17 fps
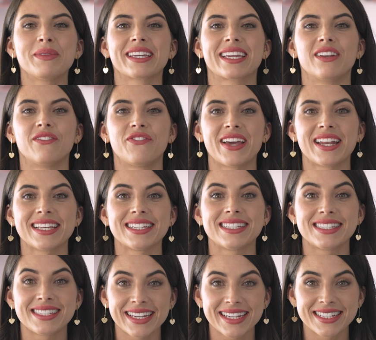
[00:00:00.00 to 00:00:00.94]
the confetti
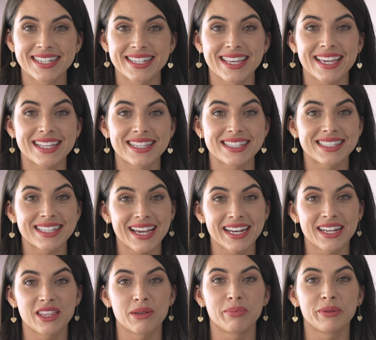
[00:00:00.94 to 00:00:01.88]
stick to the inside
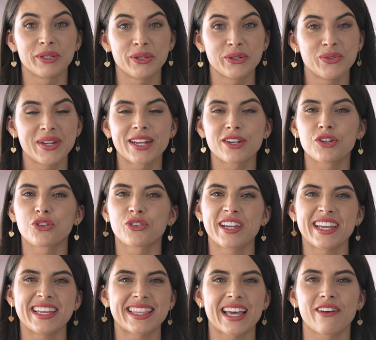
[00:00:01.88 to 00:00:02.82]
of the balloon and
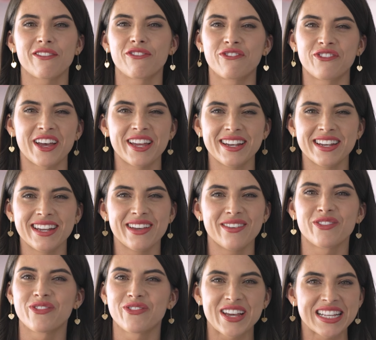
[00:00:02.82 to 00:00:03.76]
create that fun,
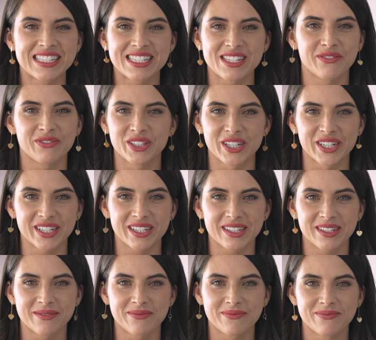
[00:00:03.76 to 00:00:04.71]
festive look.
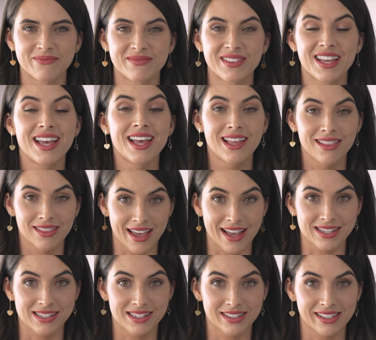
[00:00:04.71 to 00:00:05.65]

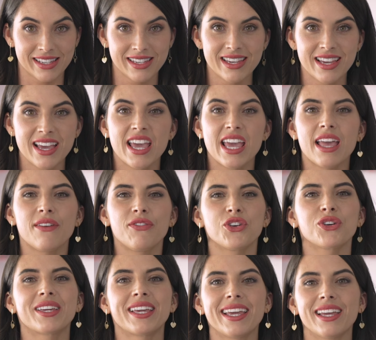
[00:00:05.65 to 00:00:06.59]
Lastly, if
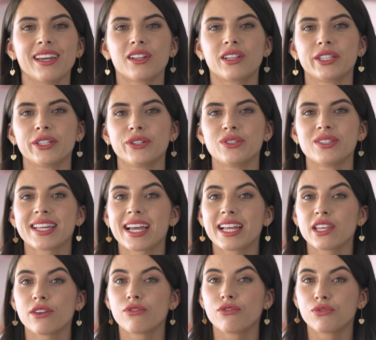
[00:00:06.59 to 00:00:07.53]
your kit includes
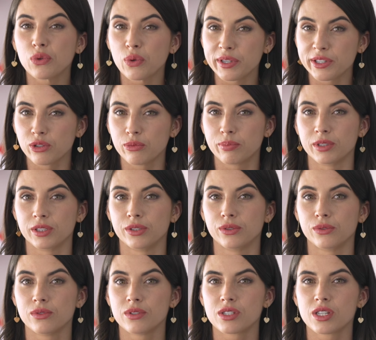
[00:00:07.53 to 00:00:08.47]
any foil
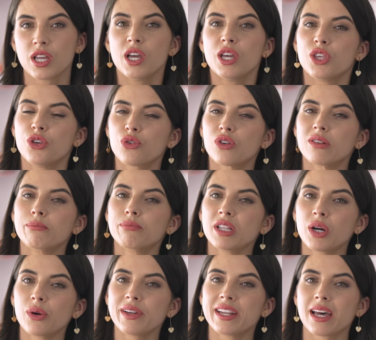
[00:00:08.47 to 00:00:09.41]
balloons, you can
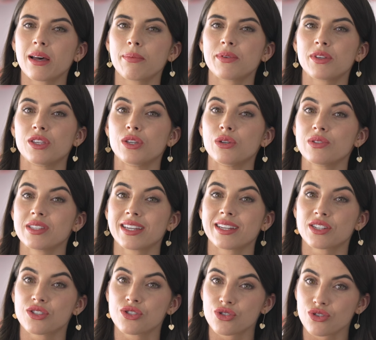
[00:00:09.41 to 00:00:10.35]
blow it up using
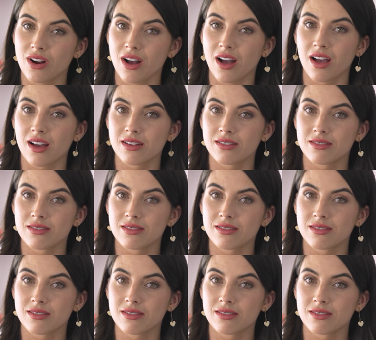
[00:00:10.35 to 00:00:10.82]
a straw.